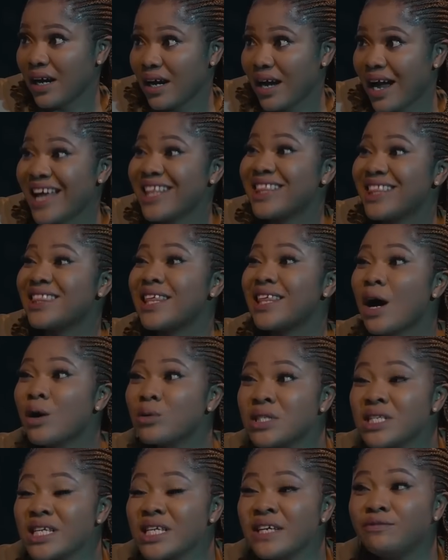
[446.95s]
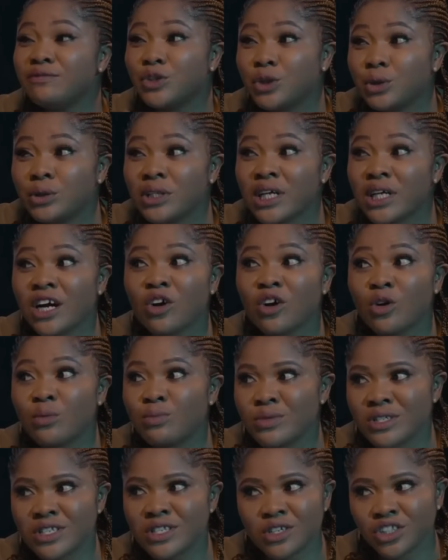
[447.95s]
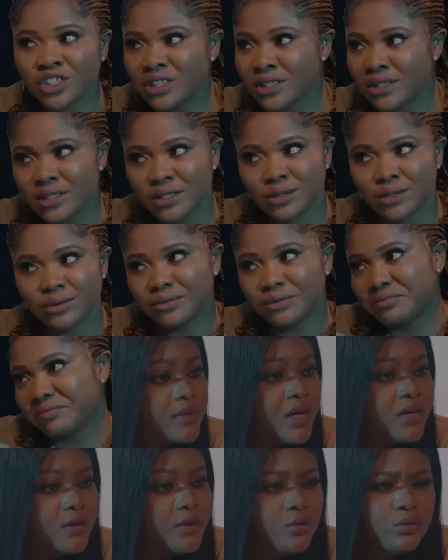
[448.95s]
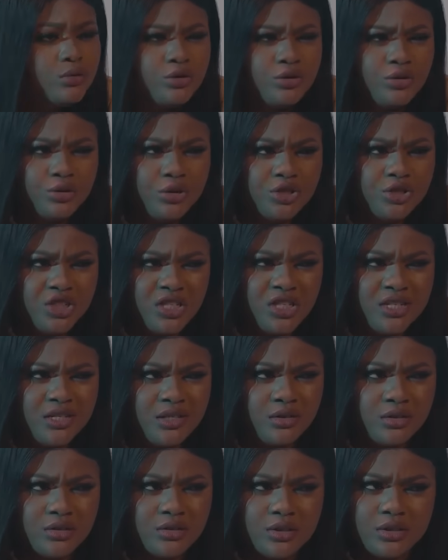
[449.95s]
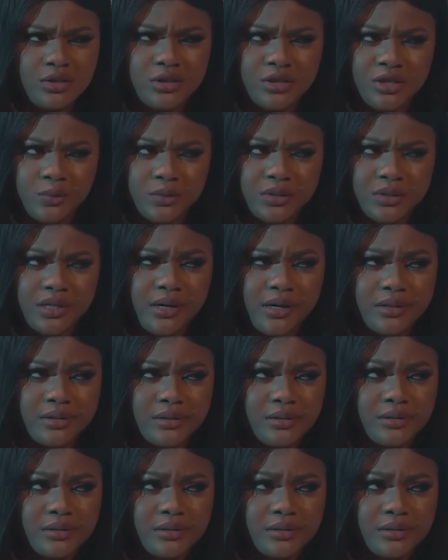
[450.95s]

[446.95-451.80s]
I doubt if June can cope with such a deal. And who told you she cannot deal with that?